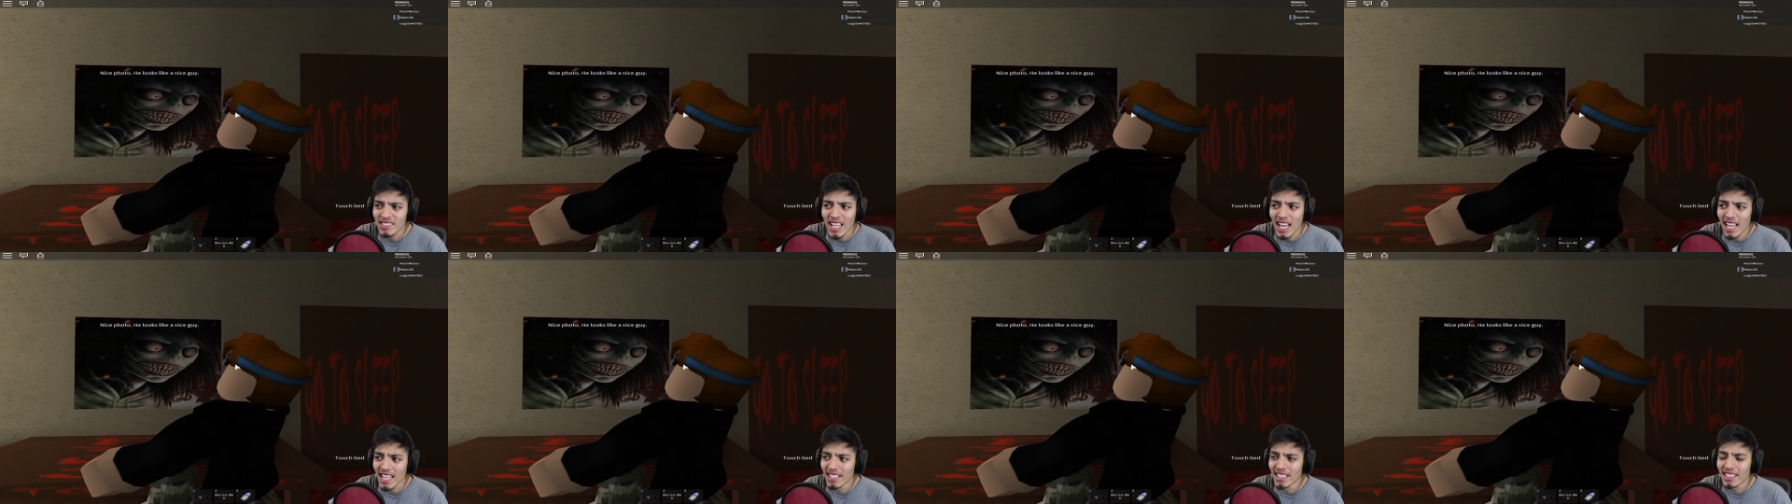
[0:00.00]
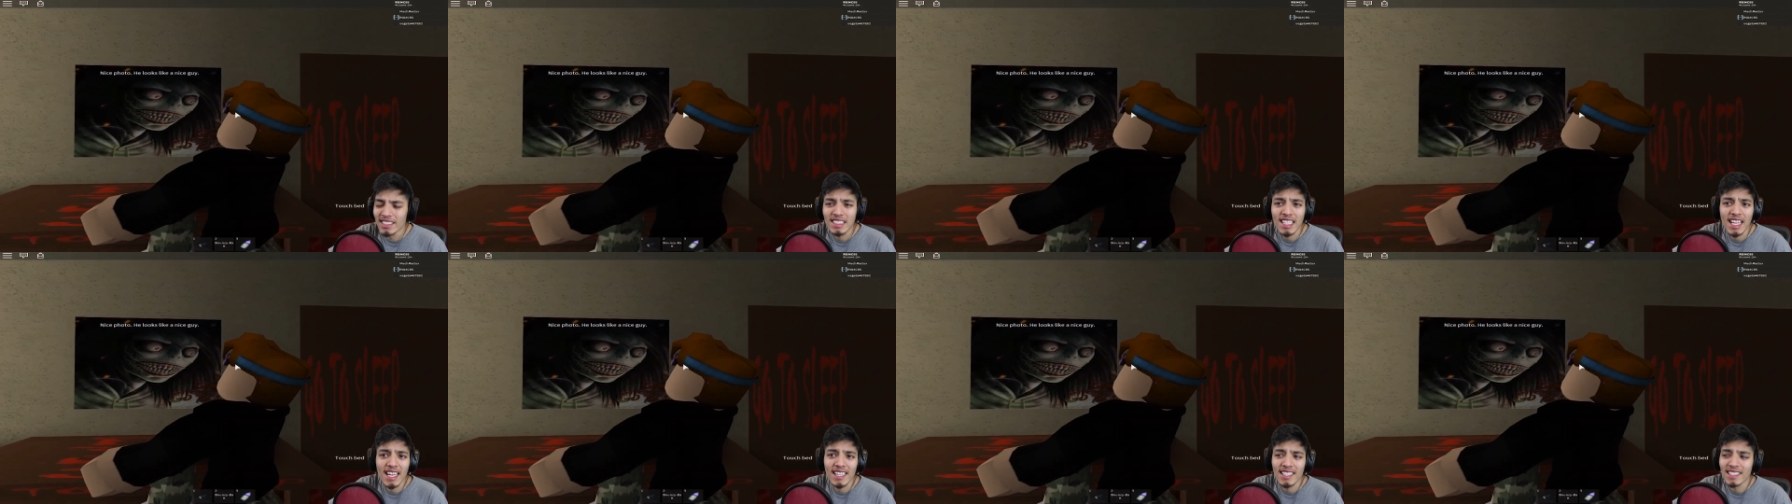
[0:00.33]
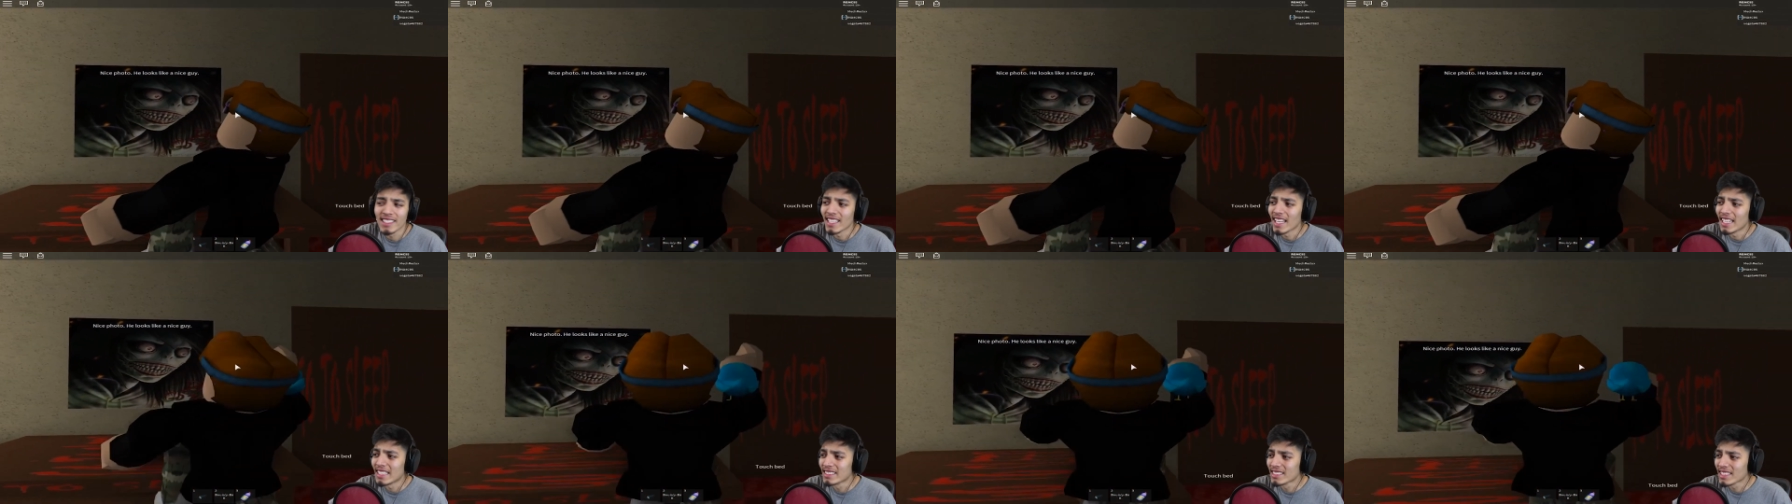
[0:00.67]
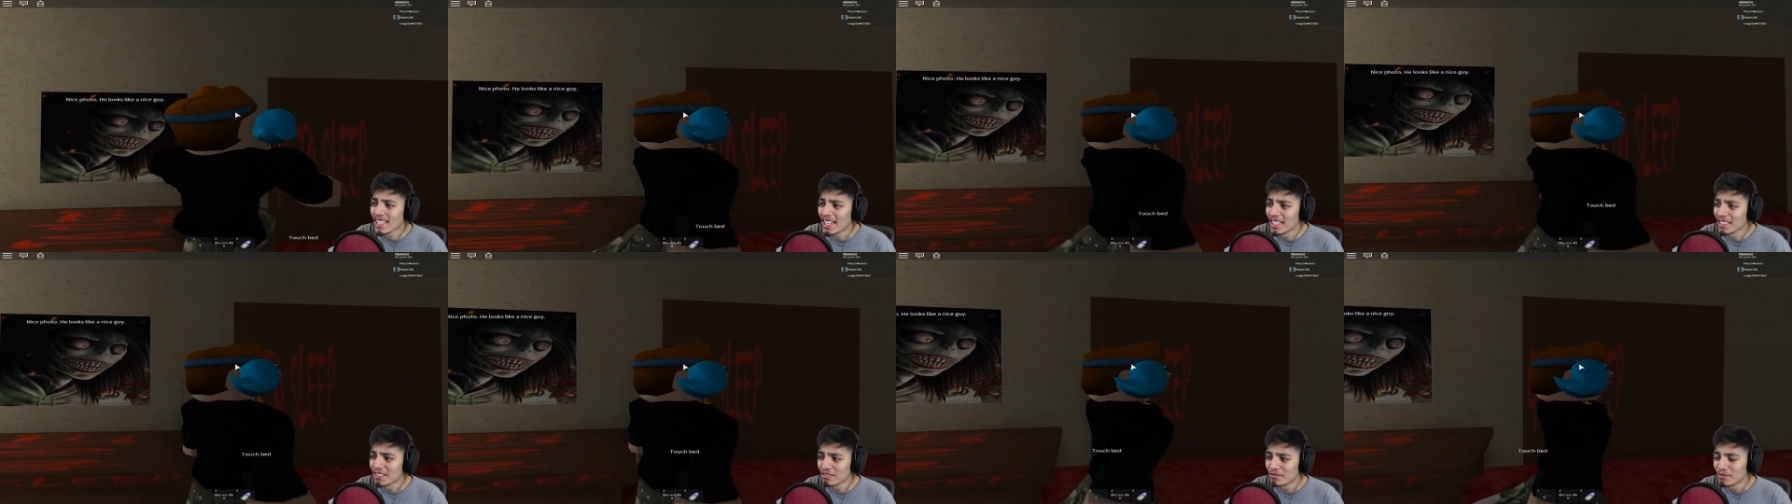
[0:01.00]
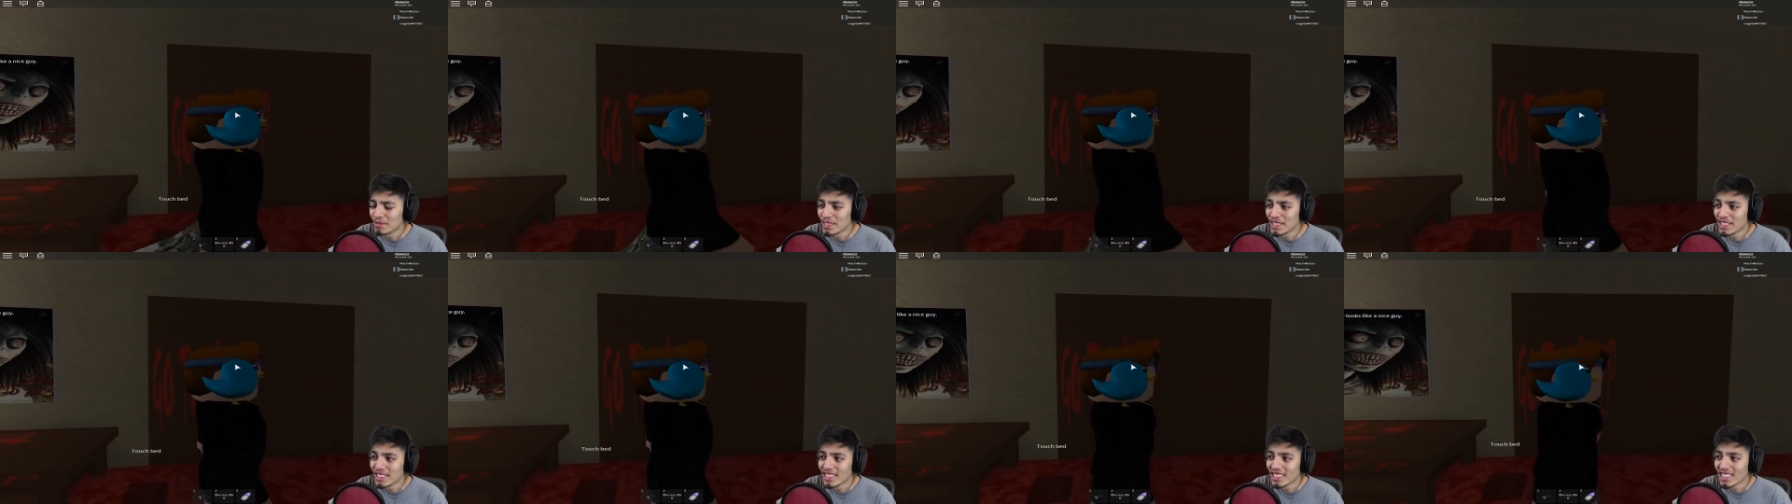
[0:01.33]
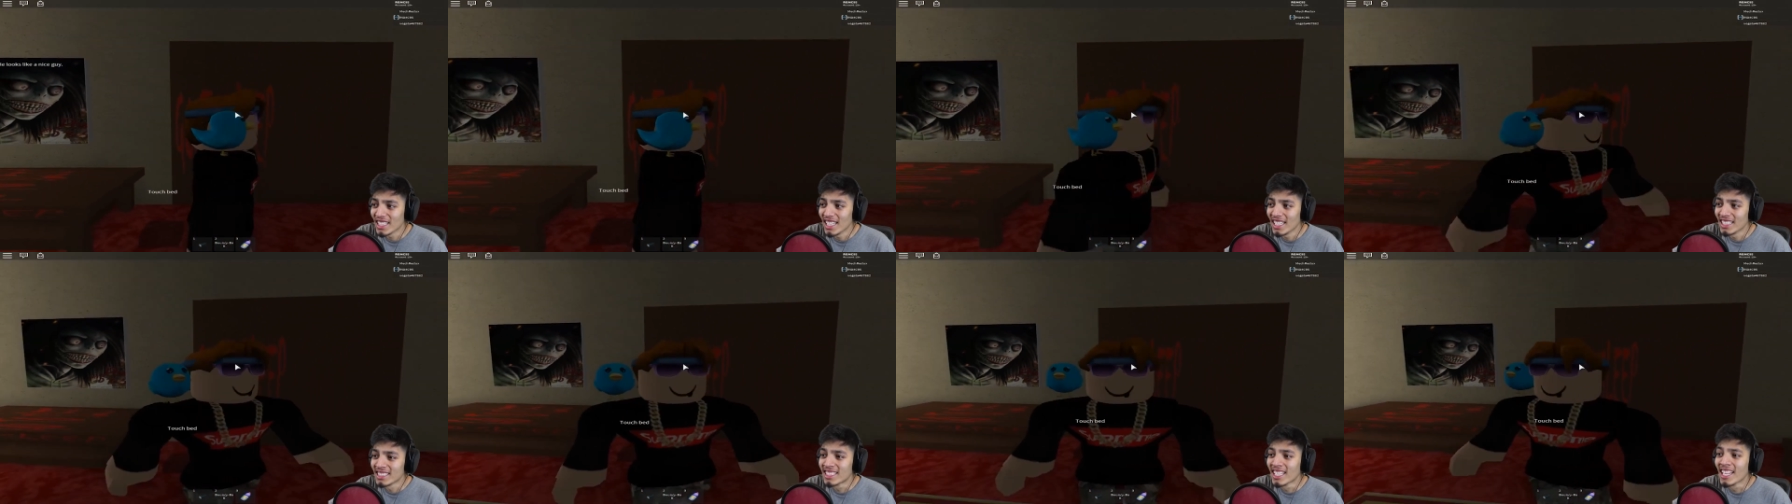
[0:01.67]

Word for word: not look like a nice guy to me, you guys.